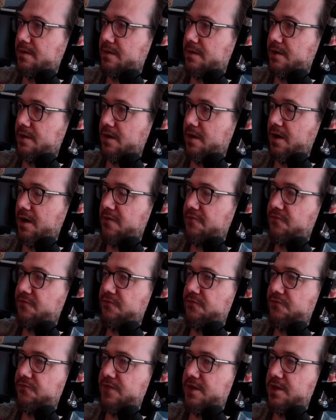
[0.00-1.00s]
I
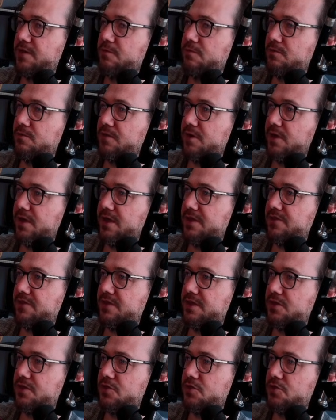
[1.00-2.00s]
feel like
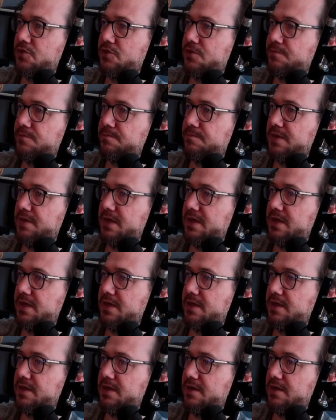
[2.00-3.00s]
these should be...